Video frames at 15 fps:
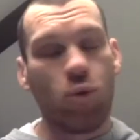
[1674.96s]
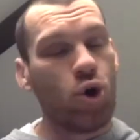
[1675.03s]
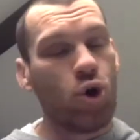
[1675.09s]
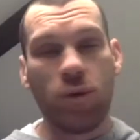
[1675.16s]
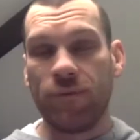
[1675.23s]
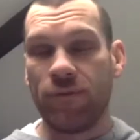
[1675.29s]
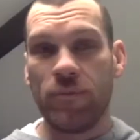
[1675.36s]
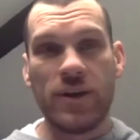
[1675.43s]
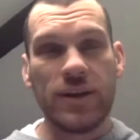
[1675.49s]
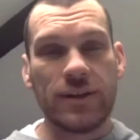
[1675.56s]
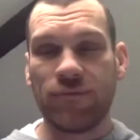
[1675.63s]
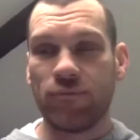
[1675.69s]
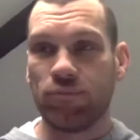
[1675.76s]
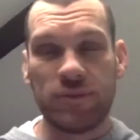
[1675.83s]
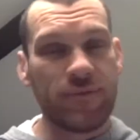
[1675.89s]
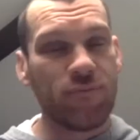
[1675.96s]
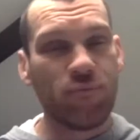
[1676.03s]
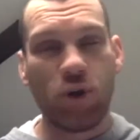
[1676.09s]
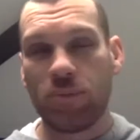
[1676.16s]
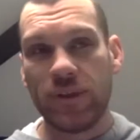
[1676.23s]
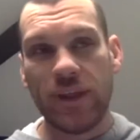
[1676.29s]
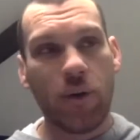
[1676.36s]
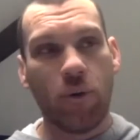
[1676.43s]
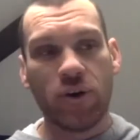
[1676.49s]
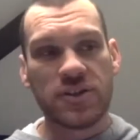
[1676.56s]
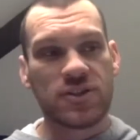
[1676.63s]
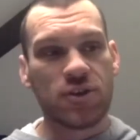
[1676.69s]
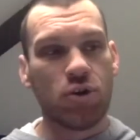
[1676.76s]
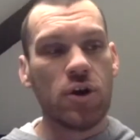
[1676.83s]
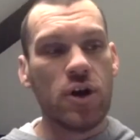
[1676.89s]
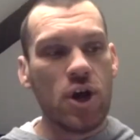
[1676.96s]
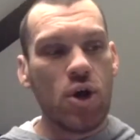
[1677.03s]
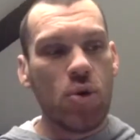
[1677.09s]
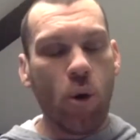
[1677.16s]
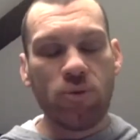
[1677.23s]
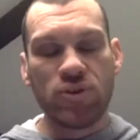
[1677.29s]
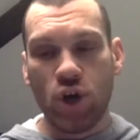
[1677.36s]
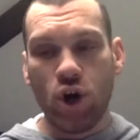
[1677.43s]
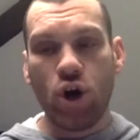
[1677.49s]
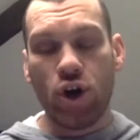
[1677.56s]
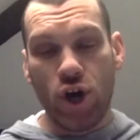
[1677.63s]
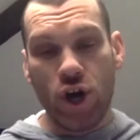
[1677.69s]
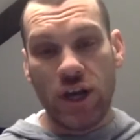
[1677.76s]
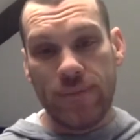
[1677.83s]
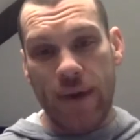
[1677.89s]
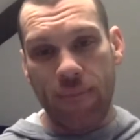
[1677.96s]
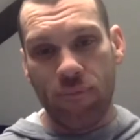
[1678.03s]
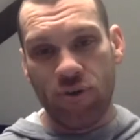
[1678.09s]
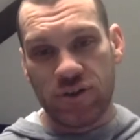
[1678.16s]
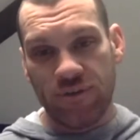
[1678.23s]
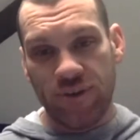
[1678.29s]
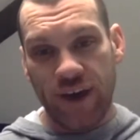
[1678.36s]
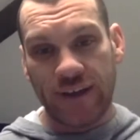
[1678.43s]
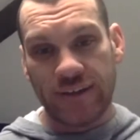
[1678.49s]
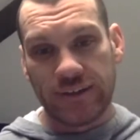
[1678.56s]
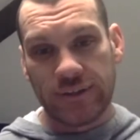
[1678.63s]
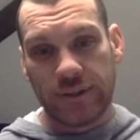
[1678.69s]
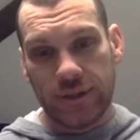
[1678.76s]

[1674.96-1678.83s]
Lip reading: whirlwind for me, different rugby that was. So what was your early memories of it? And